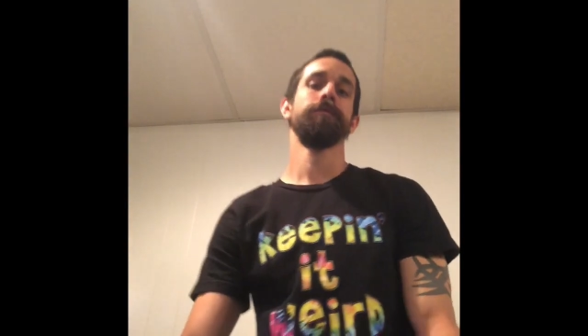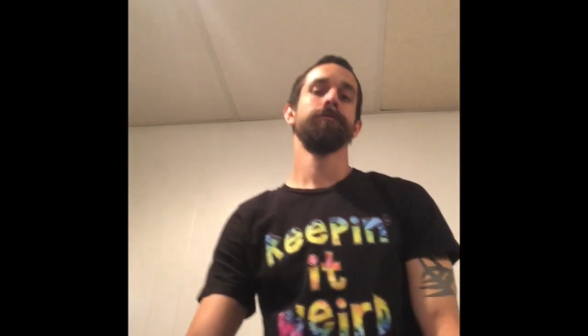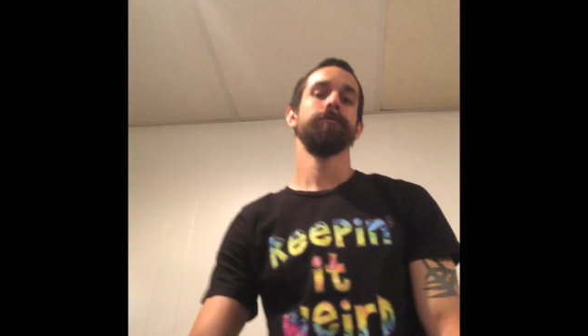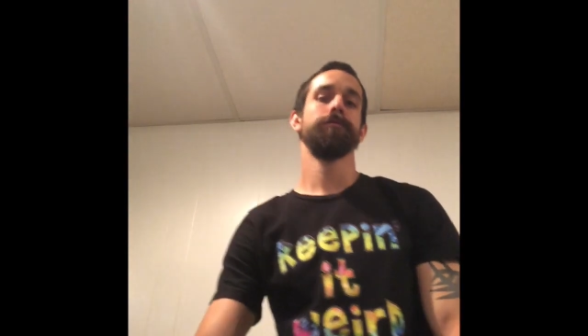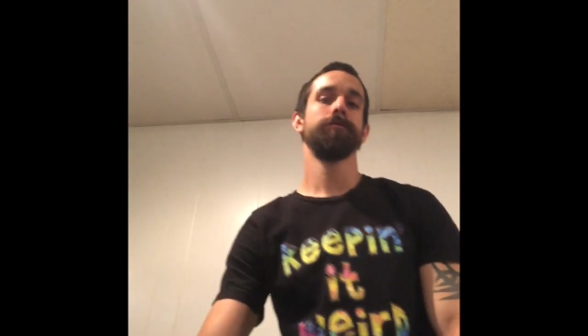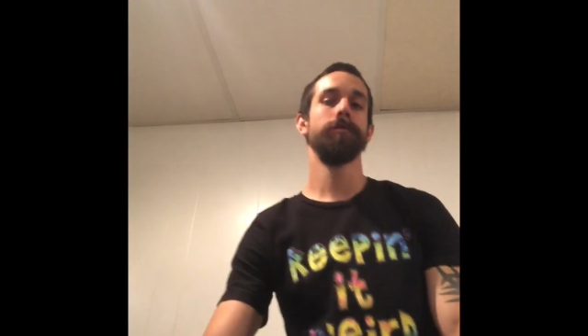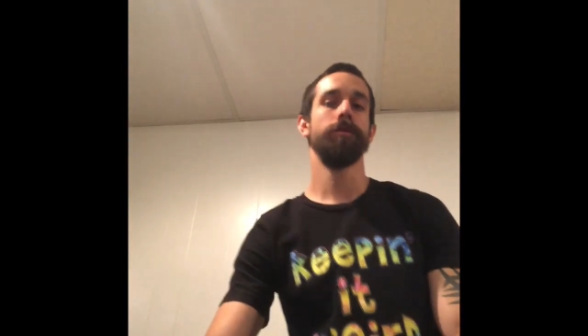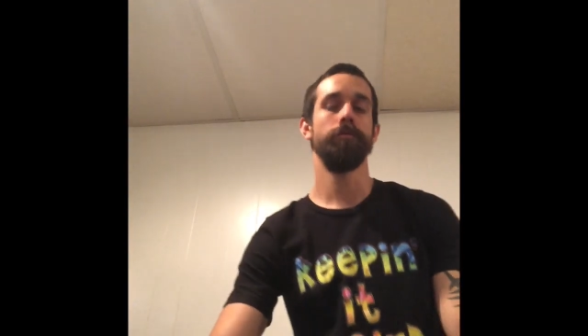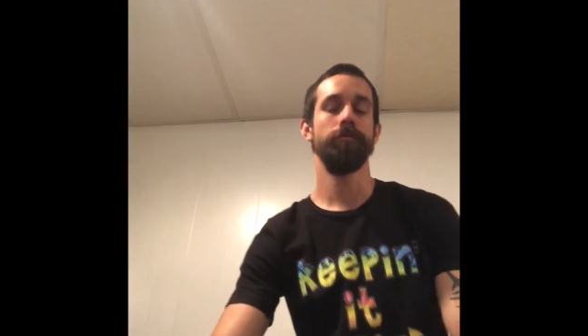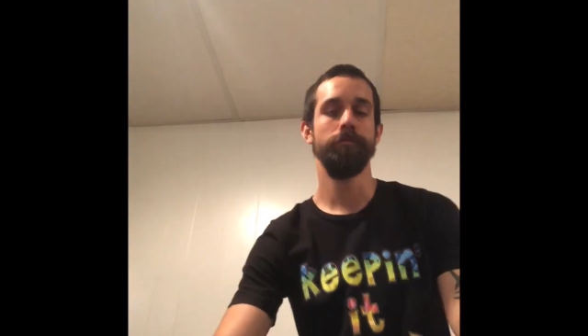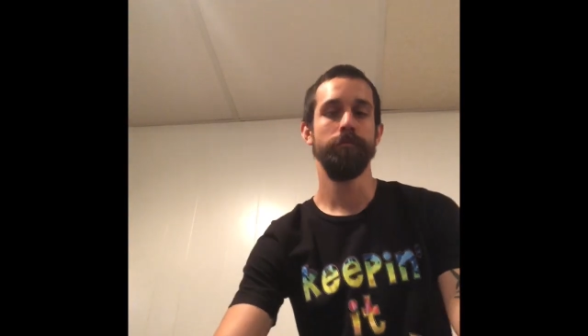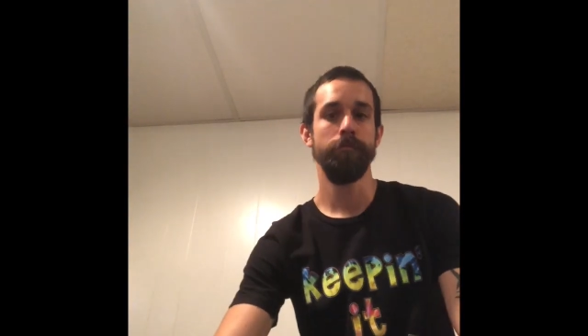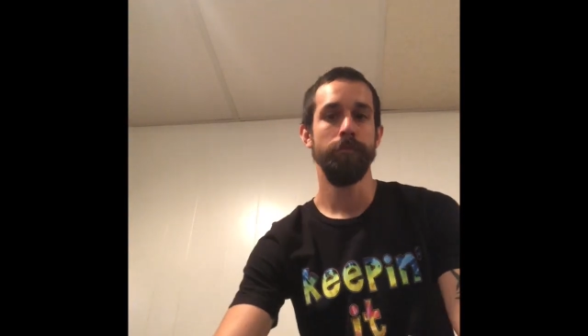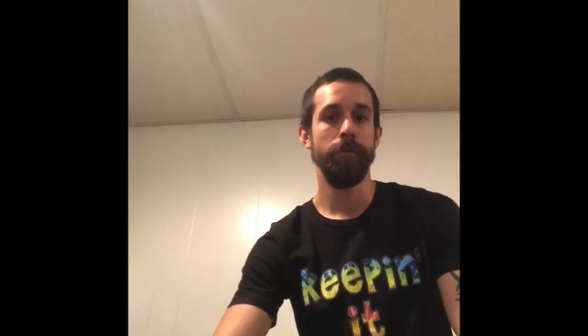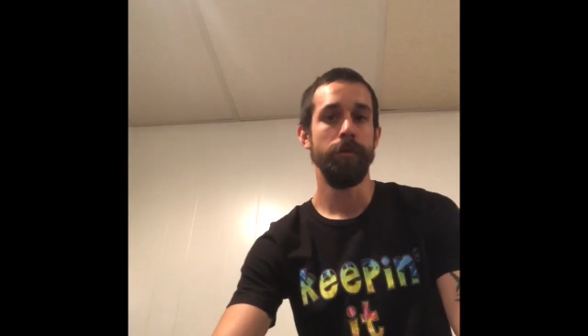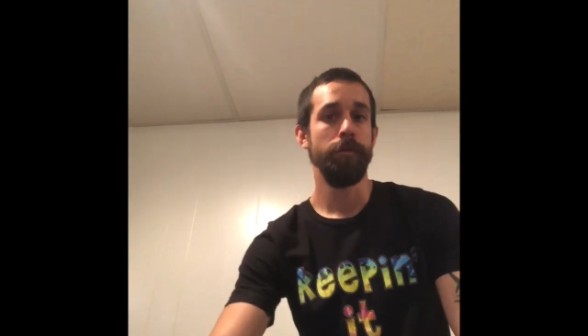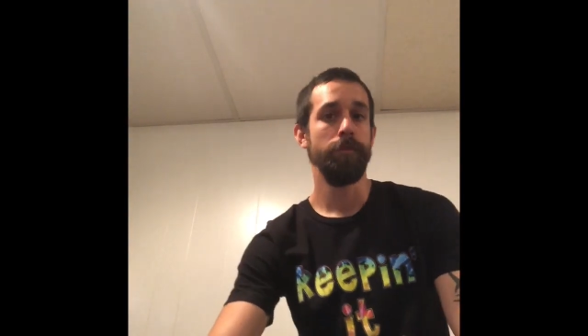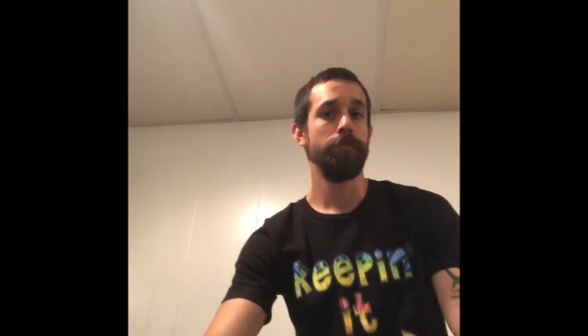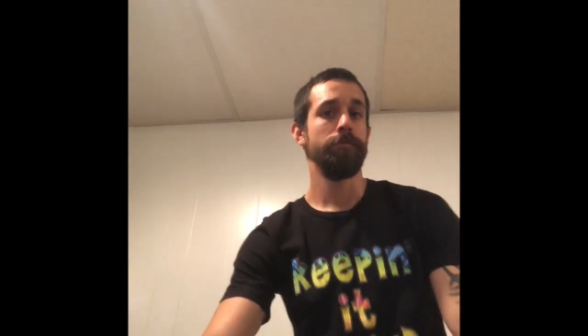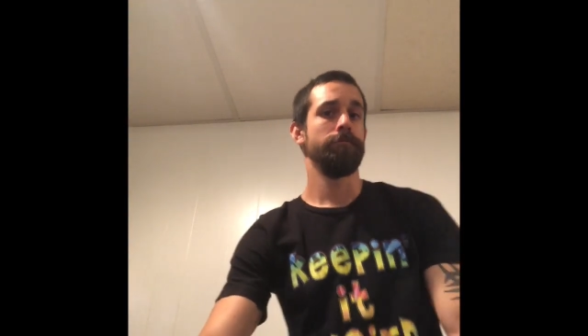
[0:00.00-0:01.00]
So,
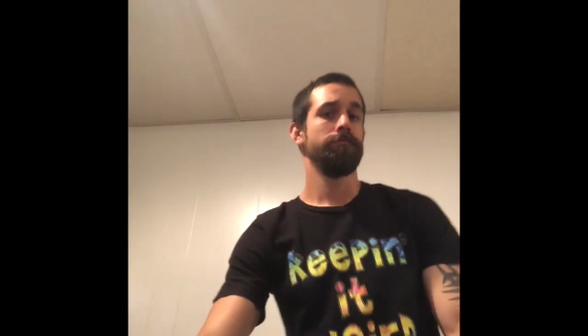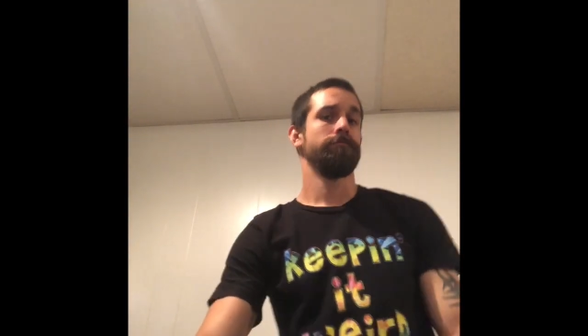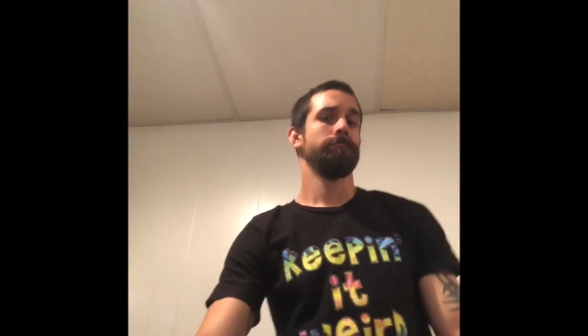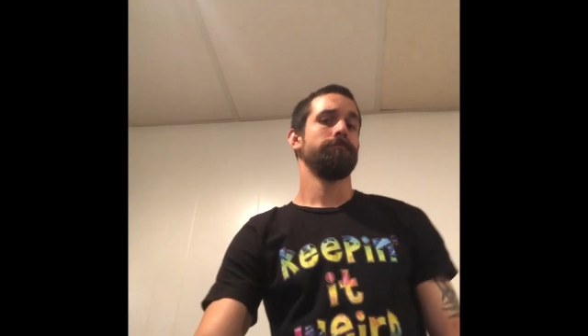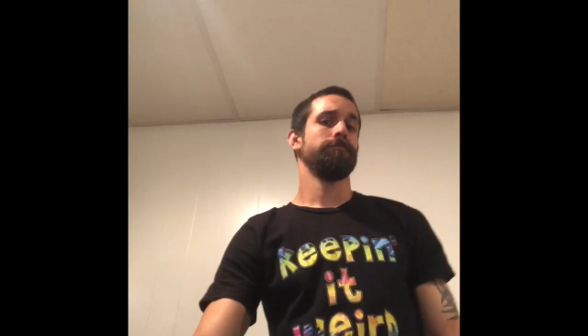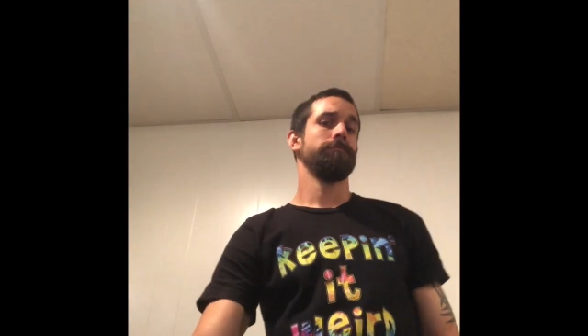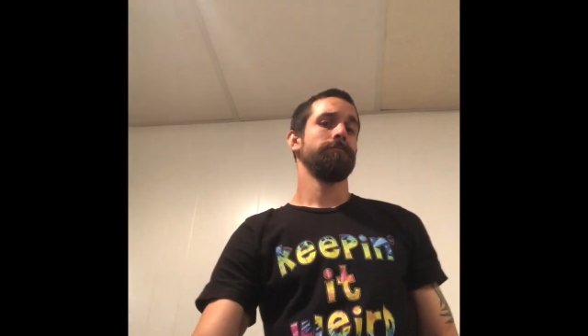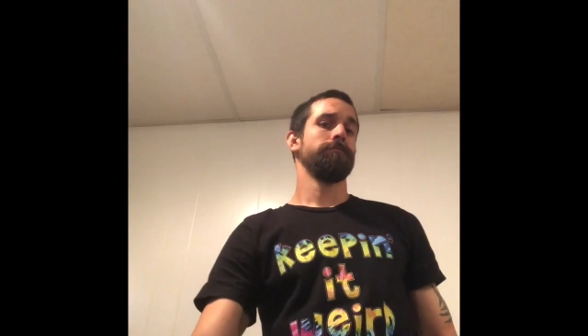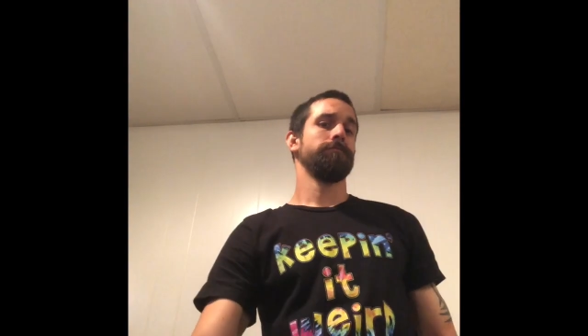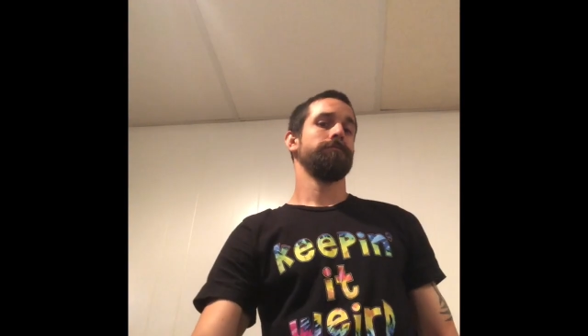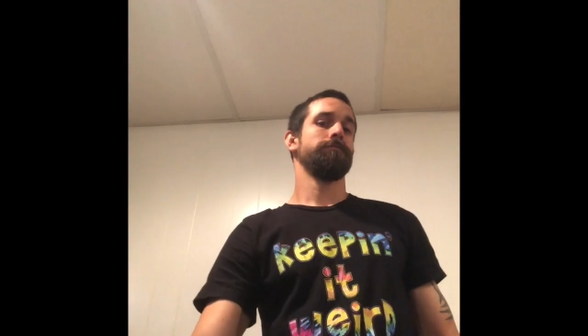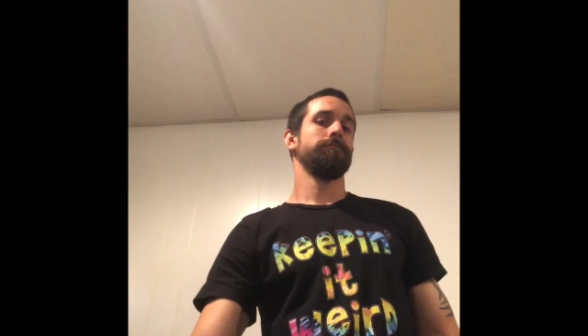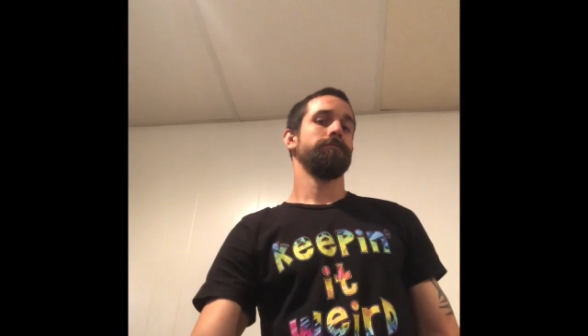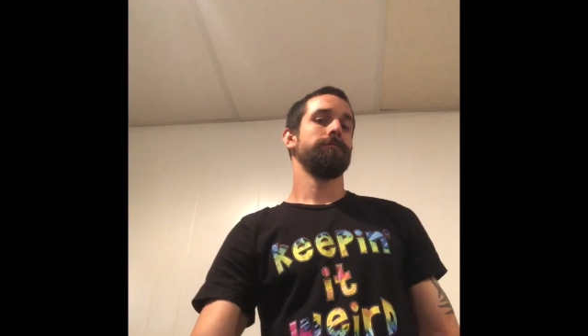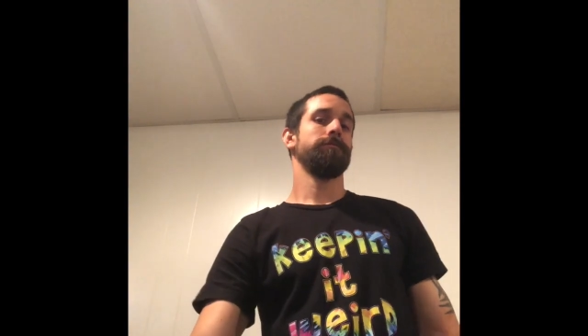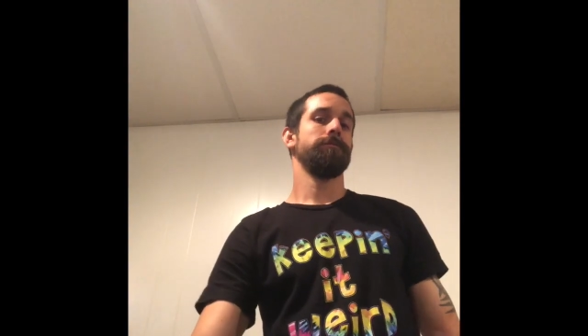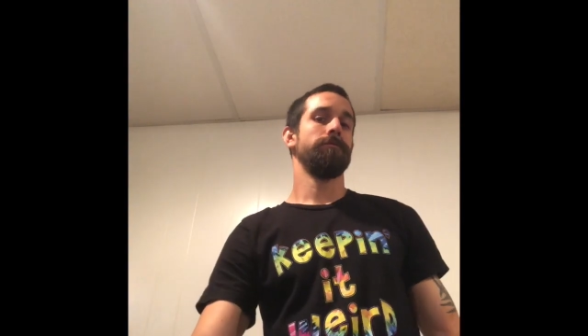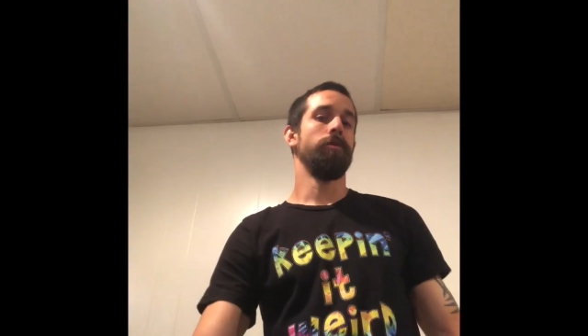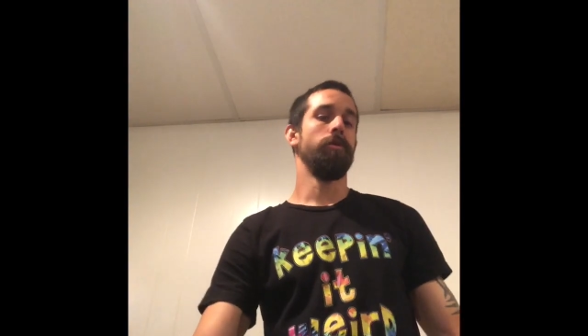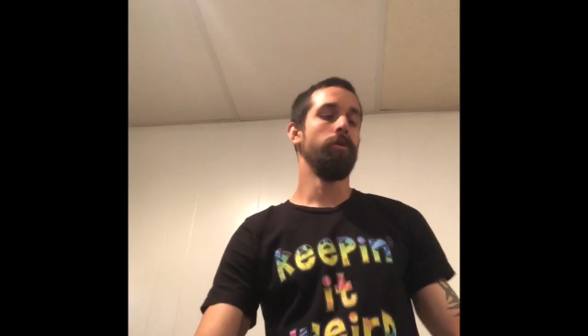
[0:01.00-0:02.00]

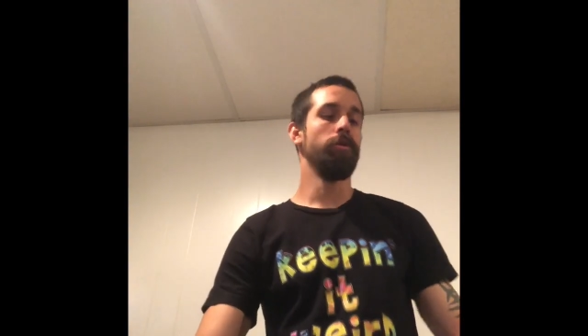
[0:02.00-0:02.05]
the